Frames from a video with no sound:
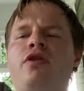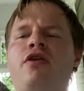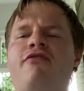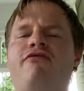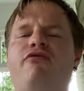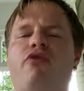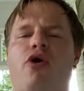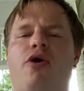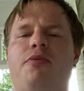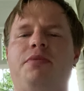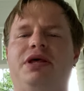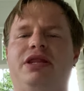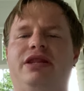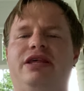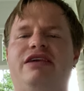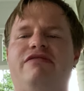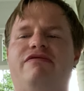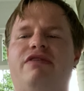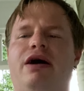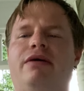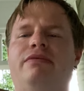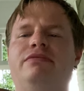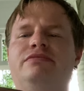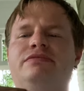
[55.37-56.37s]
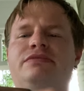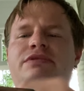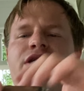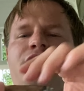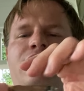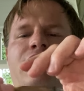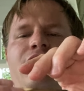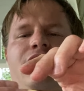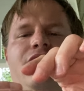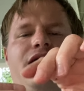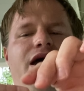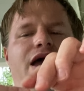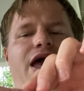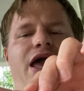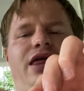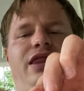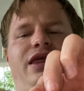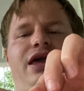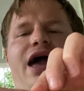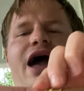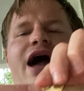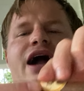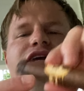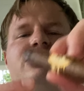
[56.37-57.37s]
formed Oliva and
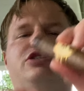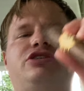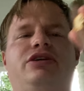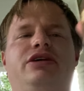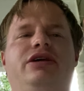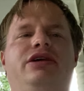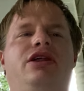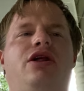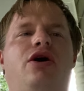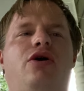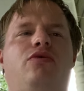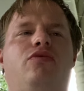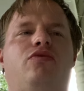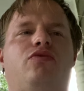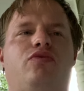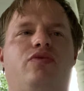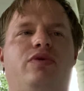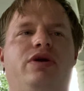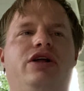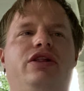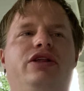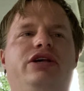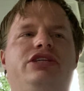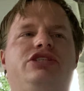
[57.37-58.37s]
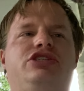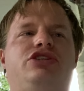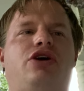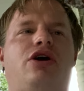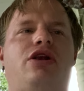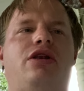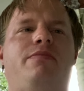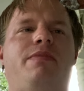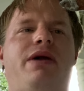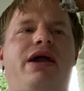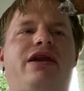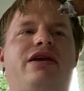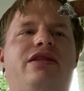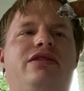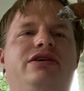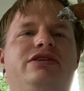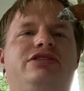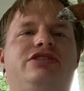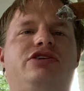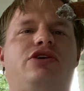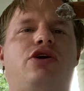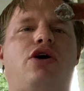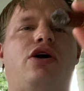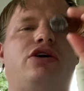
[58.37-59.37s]
they actually, you know, really started making
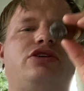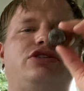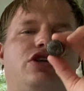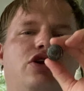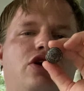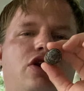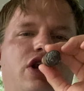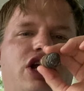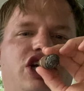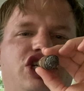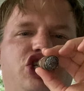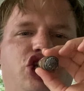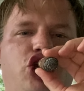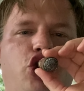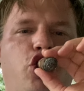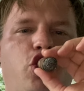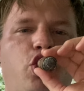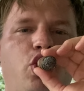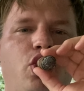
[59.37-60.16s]
these cigars in earnest.